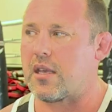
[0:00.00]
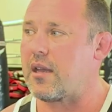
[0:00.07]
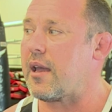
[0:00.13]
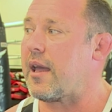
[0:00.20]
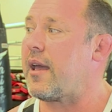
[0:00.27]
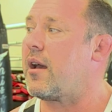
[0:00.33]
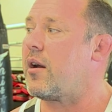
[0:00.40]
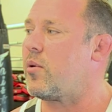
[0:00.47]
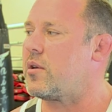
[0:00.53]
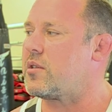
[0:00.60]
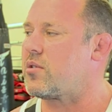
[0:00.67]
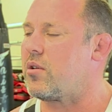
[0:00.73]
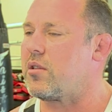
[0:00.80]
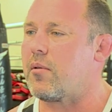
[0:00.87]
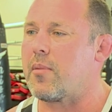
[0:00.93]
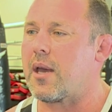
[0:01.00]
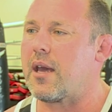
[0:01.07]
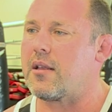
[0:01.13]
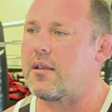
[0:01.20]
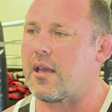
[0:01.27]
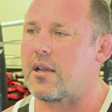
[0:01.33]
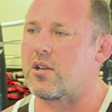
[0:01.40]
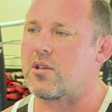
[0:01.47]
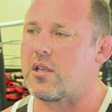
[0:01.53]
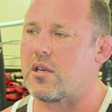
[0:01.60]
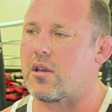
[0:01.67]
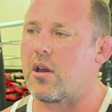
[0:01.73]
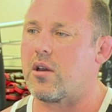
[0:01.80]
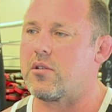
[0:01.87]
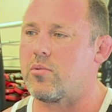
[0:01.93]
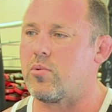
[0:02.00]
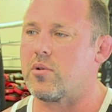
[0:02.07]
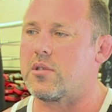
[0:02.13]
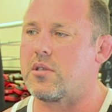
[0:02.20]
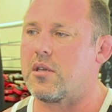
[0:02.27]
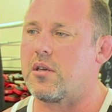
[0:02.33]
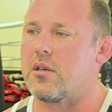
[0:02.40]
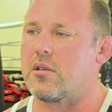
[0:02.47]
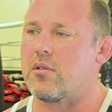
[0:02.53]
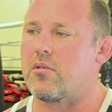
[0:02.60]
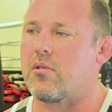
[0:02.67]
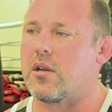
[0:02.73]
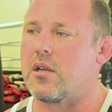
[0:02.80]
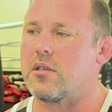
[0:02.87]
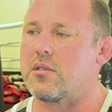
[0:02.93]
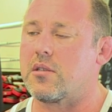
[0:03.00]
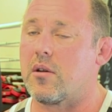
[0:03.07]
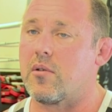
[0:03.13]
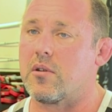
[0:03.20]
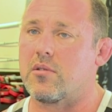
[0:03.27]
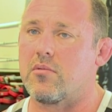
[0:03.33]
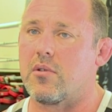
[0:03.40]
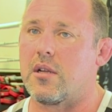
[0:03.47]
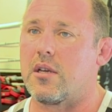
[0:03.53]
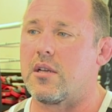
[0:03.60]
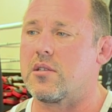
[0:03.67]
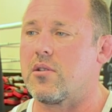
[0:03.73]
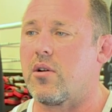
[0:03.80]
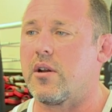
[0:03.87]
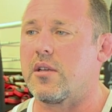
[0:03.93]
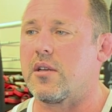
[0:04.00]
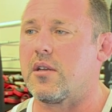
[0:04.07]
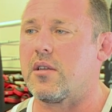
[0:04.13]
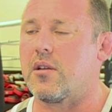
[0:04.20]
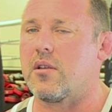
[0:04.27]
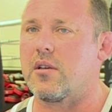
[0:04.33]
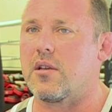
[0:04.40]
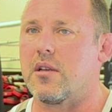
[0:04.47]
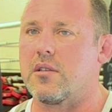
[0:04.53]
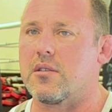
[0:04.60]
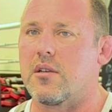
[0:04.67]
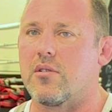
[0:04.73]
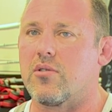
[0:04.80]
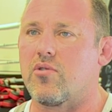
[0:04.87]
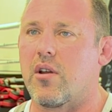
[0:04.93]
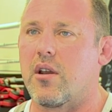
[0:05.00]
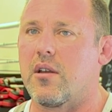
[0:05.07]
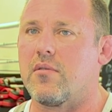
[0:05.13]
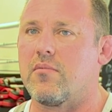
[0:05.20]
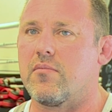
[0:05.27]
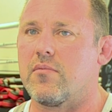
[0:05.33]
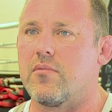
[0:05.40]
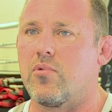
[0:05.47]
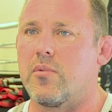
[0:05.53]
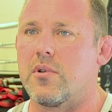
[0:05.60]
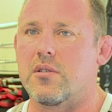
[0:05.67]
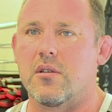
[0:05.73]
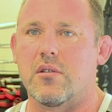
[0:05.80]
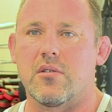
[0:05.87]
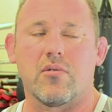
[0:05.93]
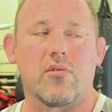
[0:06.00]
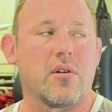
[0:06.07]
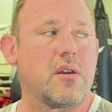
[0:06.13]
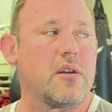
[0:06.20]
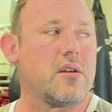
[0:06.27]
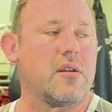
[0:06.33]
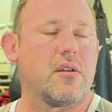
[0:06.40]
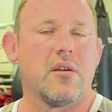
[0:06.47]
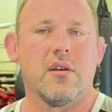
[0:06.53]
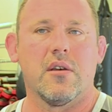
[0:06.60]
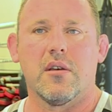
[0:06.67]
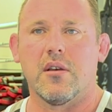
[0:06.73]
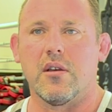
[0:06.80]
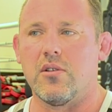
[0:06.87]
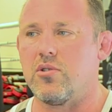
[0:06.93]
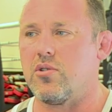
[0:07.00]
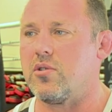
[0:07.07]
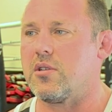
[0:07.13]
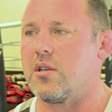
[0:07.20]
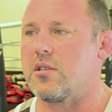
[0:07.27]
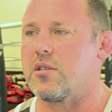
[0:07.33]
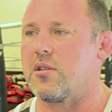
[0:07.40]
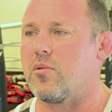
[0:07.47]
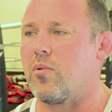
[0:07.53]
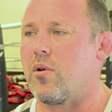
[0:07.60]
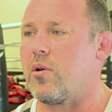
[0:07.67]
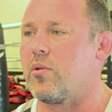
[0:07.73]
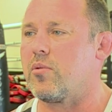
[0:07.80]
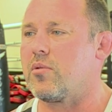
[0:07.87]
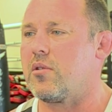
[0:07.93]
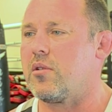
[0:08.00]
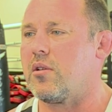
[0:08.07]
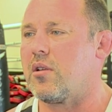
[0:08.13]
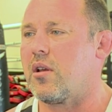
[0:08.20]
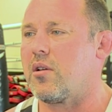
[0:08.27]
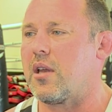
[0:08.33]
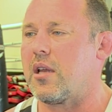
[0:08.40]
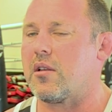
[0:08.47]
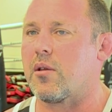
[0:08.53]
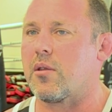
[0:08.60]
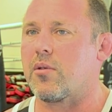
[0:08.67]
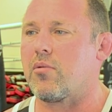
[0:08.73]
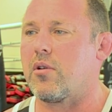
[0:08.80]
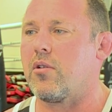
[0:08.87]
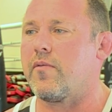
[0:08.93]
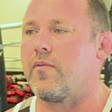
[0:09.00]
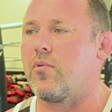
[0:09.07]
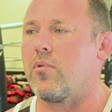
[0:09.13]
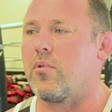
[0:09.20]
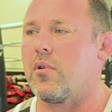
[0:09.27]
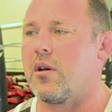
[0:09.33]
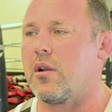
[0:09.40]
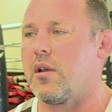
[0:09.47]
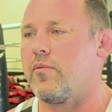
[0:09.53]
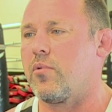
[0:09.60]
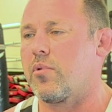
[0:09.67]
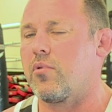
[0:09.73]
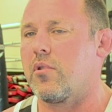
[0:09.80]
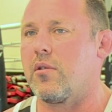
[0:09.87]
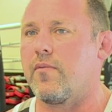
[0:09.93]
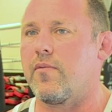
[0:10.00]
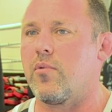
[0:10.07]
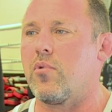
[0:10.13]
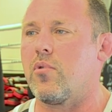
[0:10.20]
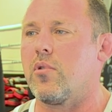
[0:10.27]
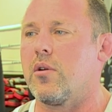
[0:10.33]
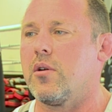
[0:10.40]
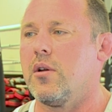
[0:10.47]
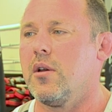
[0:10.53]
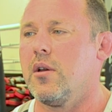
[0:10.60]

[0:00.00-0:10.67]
their hours on the mat actually go towards their degree. So it's really exciting, you know. The kids can train almost a degree in jiu-jitsu while, you know, getting a three or four, a level three and four